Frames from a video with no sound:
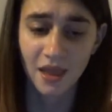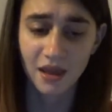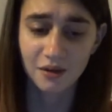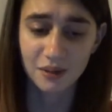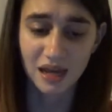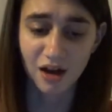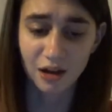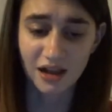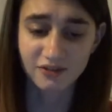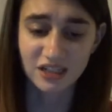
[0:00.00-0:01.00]
And we
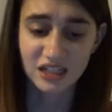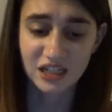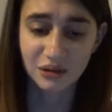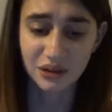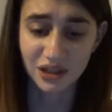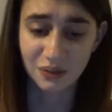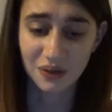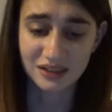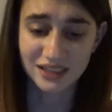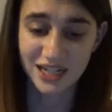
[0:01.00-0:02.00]
all have to deal with it
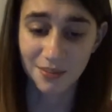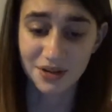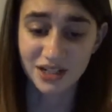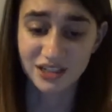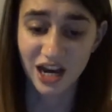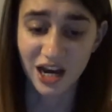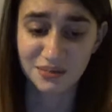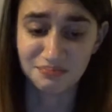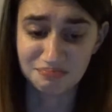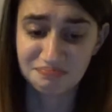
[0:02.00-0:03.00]
one step at a
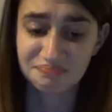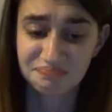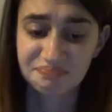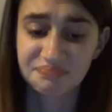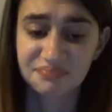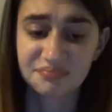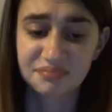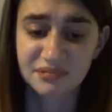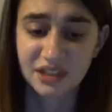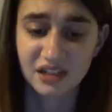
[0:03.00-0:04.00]
time.
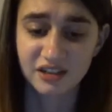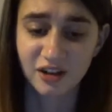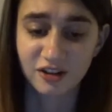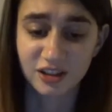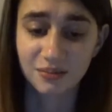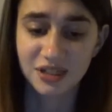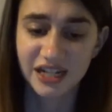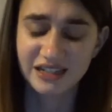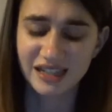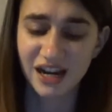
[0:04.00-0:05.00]
And there are some
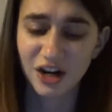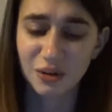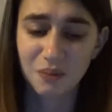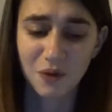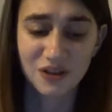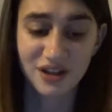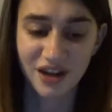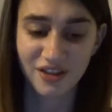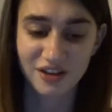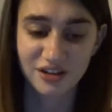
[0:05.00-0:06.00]
days that hurt more than
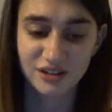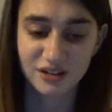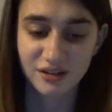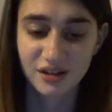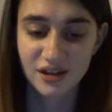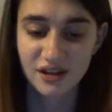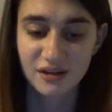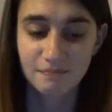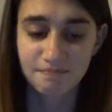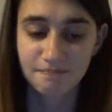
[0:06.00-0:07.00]
others.
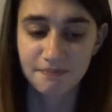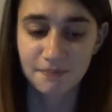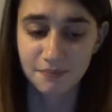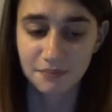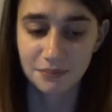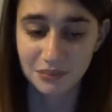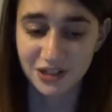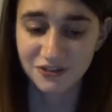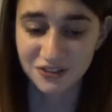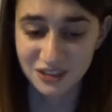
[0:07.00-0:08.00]
But
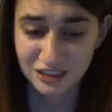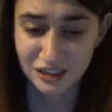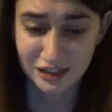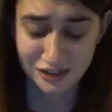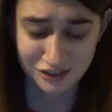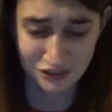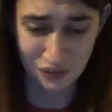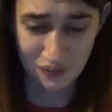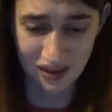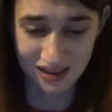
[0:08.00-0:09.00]
if this is
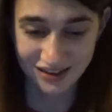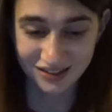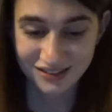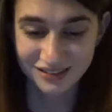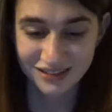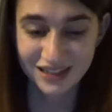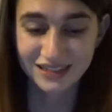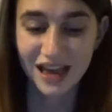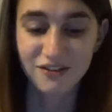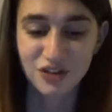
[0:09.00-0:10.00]
the way
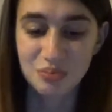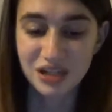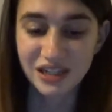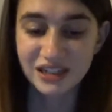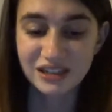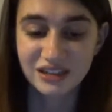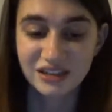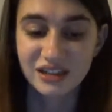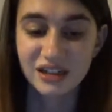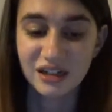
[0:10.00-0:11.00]
things have to be,
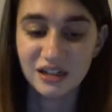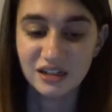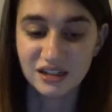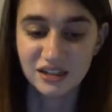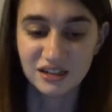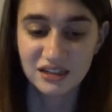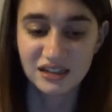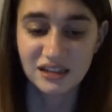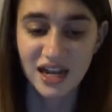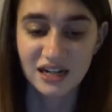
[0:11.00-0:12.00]

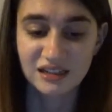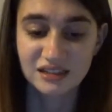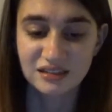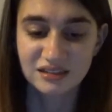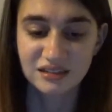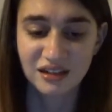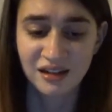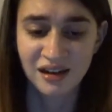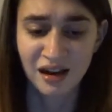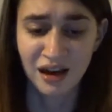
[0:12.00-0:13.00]
then
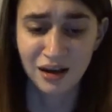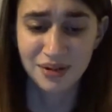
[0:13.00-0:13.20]
I'm